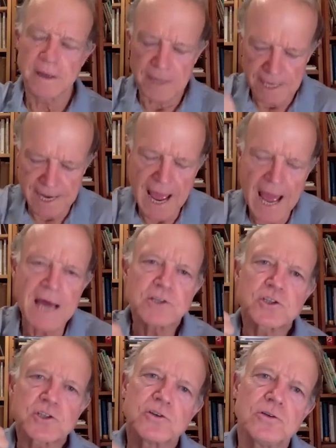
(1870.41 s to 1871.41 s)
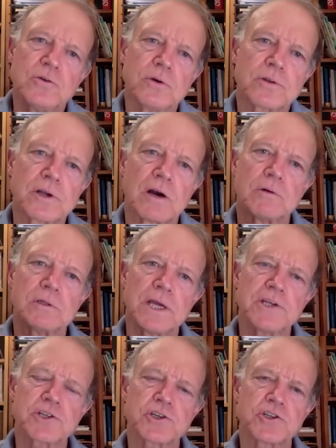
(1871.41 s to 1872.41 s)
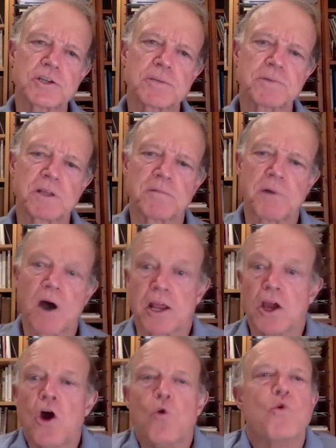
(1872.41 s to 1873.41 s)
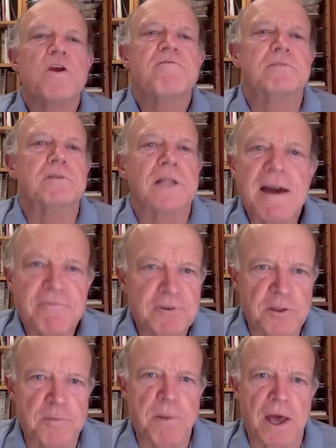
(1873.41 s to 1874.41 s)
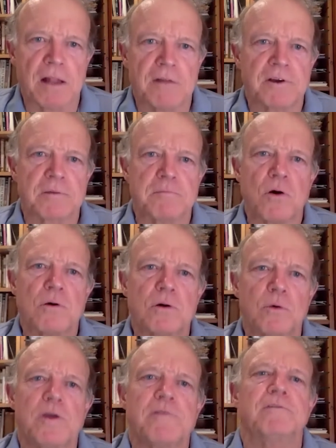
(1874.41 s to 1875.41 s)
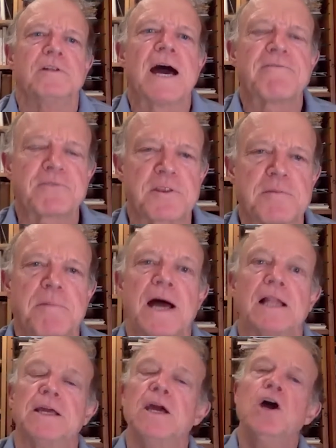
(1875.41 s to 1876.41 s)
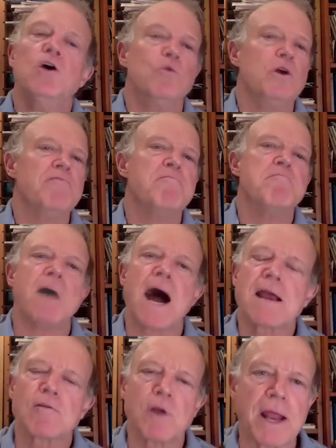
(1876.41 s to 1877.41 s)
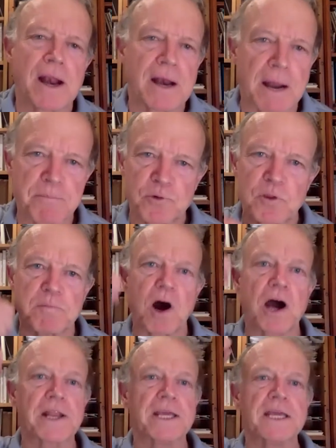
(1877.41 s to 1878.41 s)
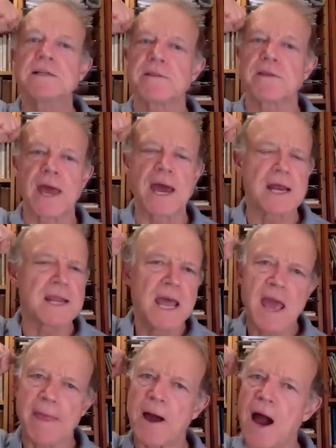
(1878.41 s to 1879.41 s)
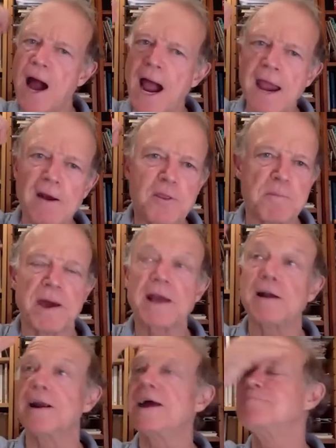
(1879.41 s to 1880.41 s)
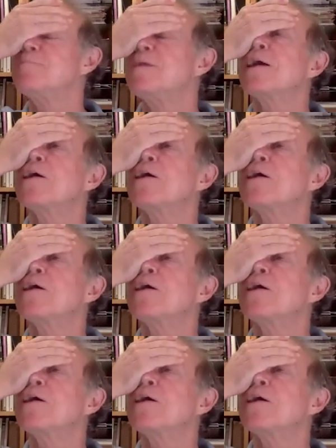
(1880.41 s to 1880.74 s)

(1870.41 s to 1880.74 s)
It has to do with our relationship to the body. We've left the pelvic bowl. We've left the belly. We've migrated up through the body into the head, and the higher the better. And my